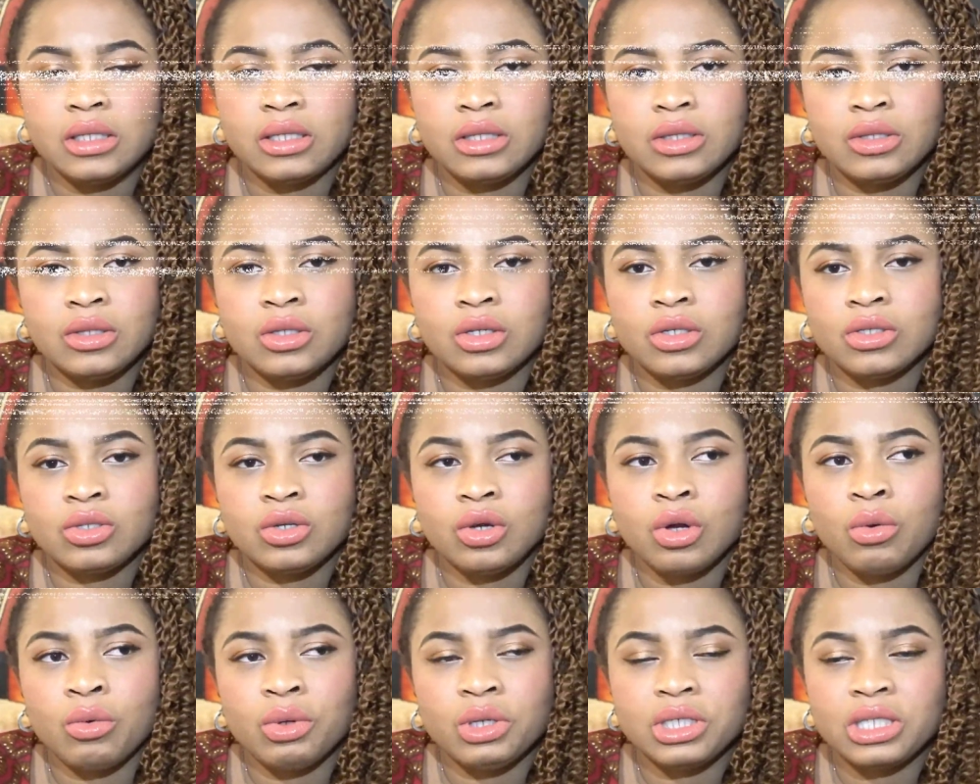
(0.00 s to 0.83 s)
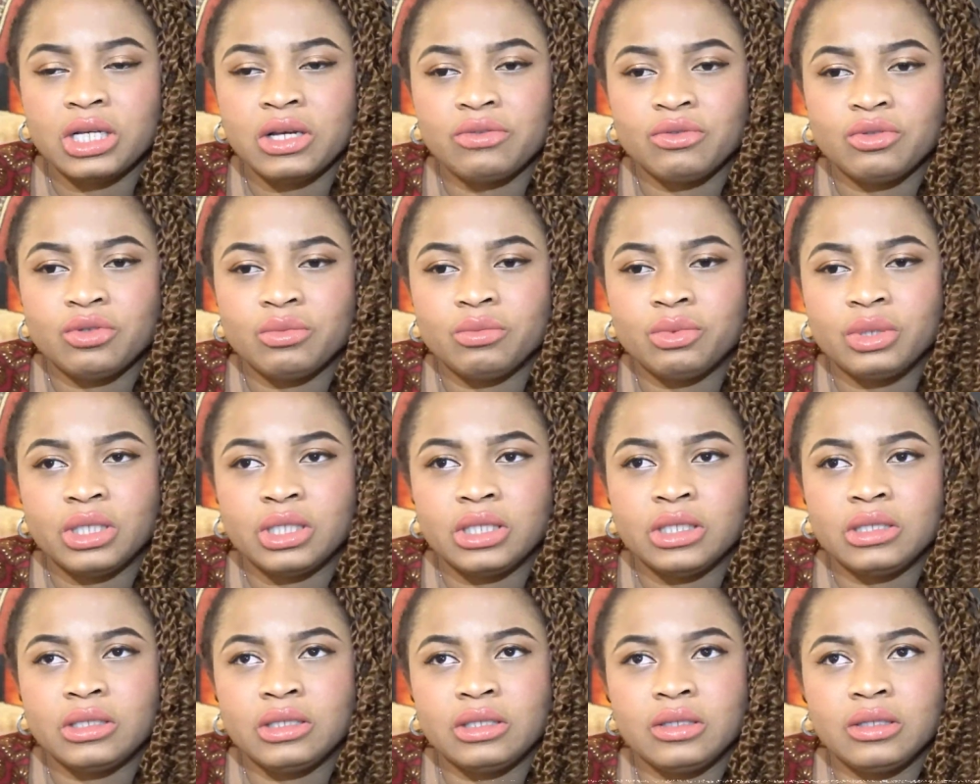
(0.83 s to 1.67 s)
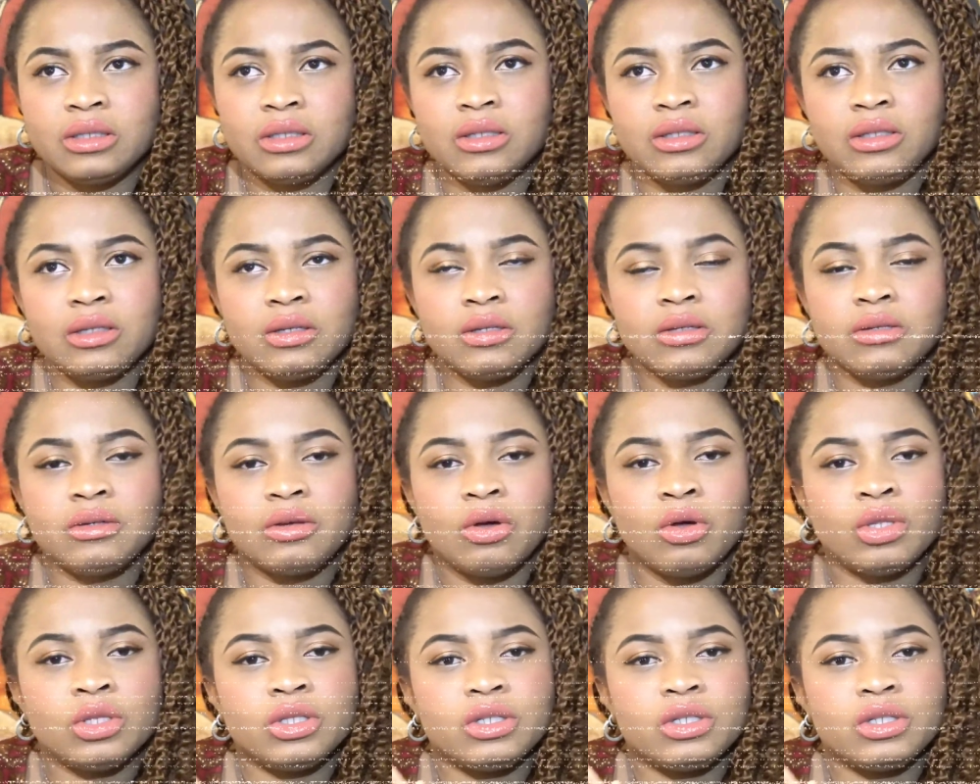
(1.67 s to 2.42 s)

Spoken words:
doesn't always have to be on